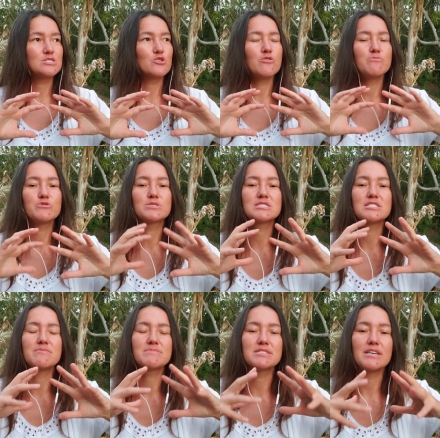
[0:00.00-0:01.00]
almost
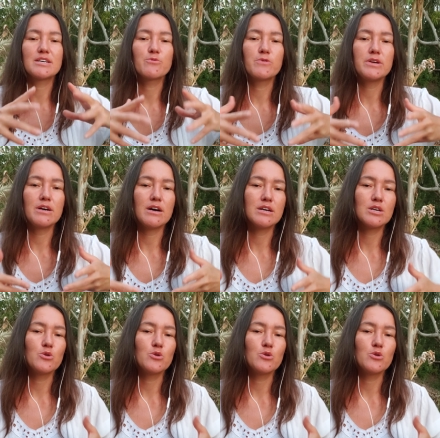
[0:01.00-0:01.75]
seems like we are